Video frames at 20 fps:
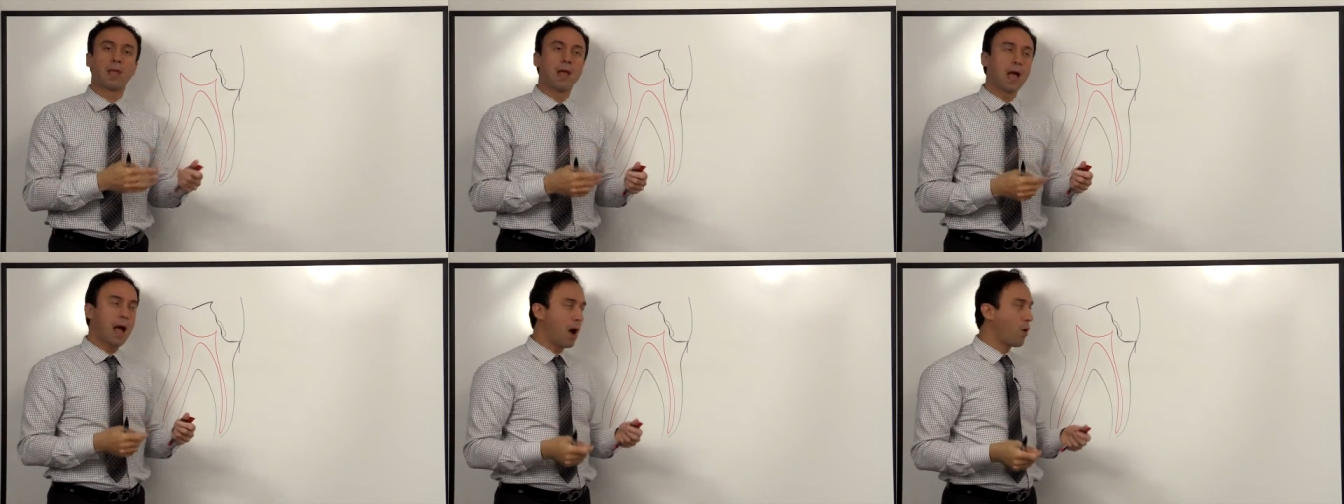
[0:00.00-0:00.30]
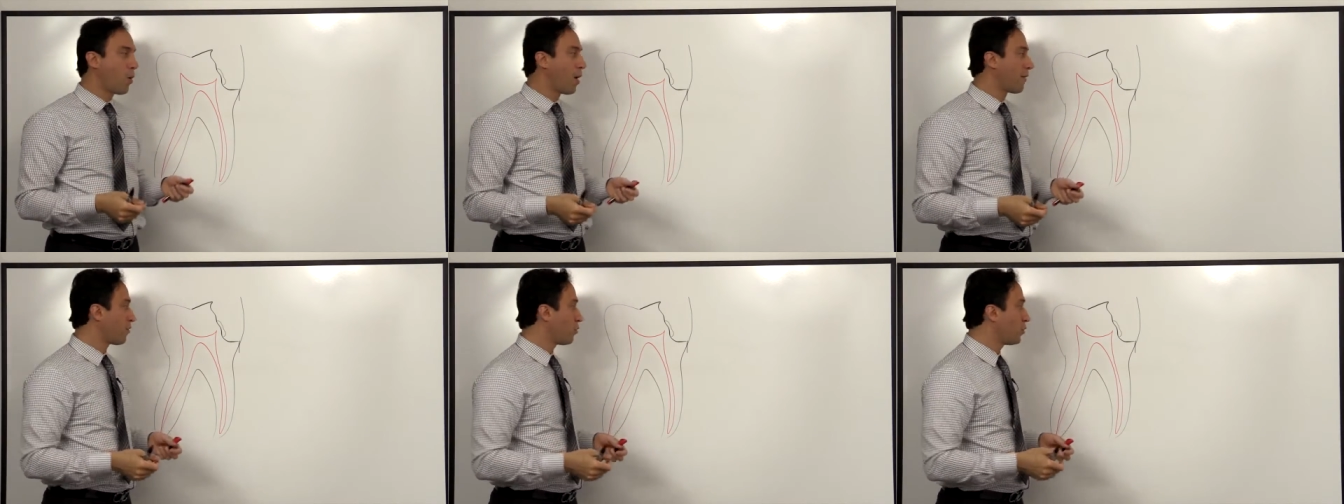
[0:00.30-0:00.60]

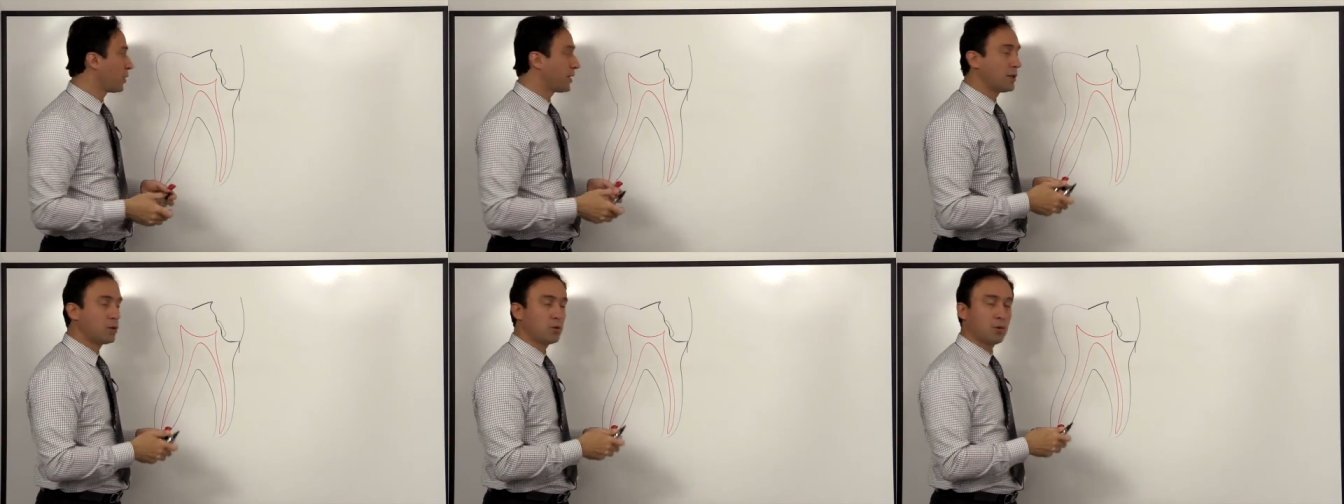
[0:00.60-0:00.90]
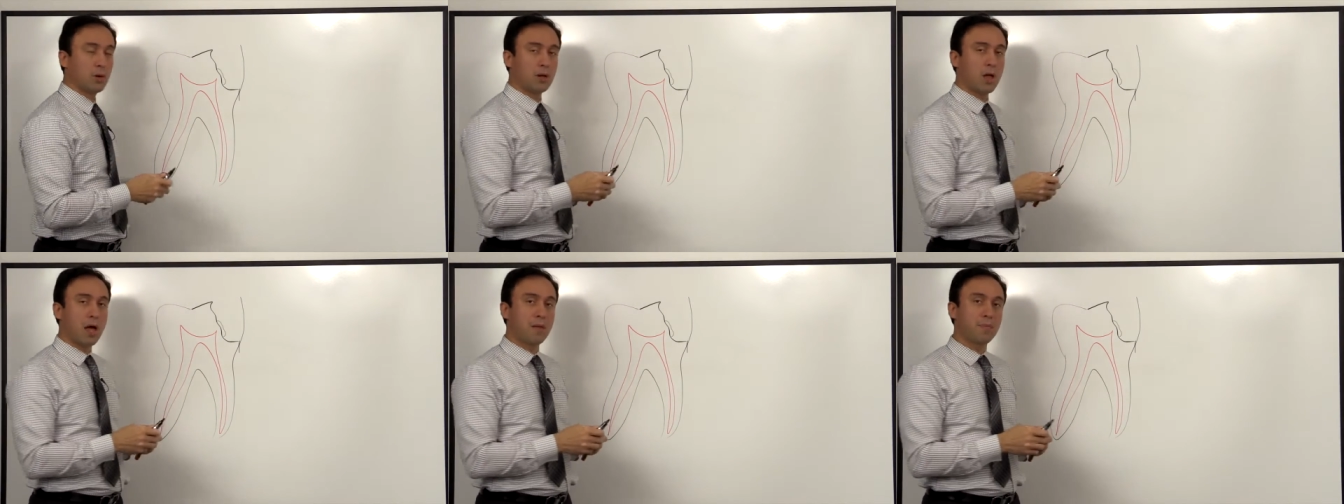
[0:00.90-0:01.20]
However, we can
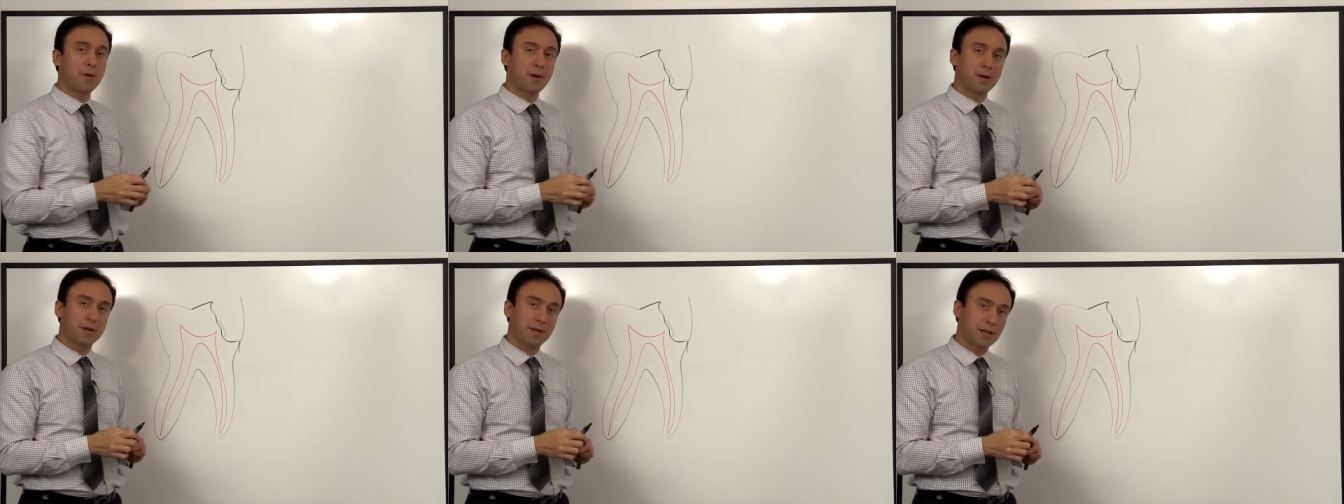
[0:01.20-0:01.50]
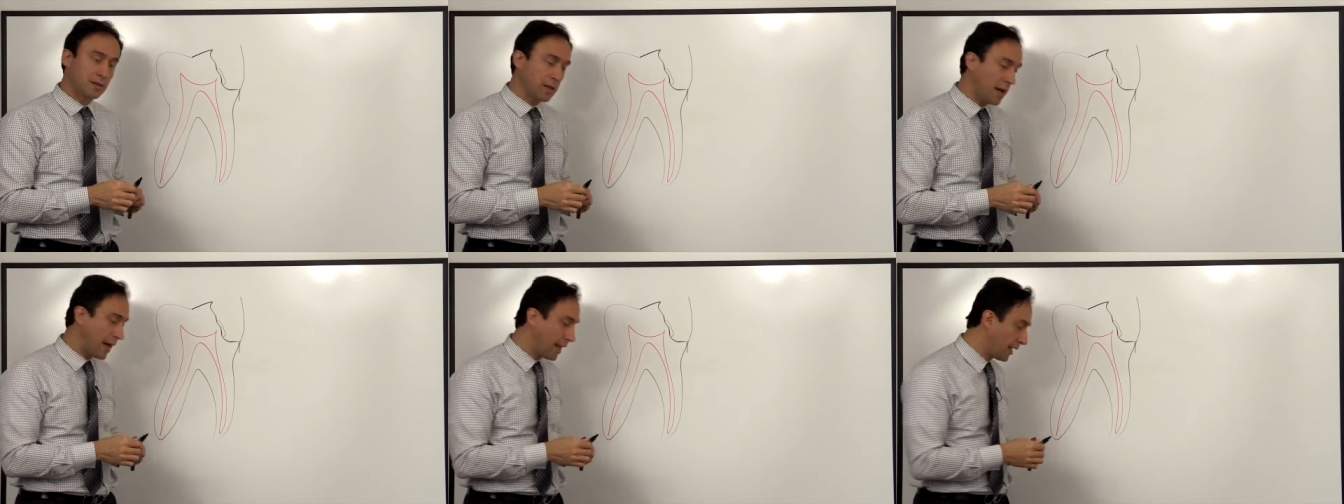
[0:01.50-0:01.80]
do a lot better
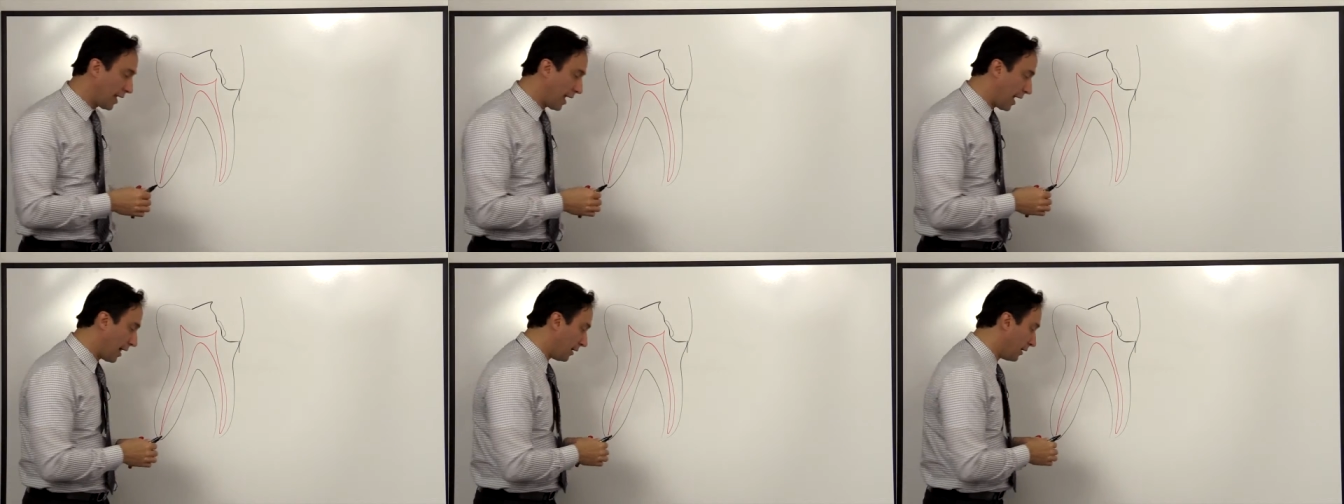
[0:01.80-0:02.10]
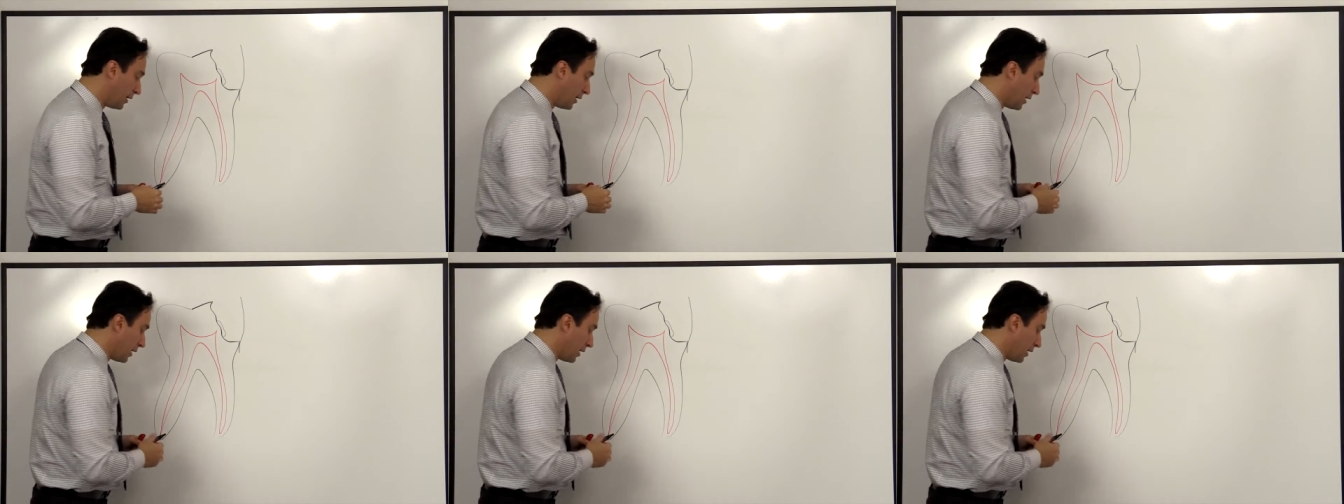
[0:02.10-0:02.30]
than Dycal.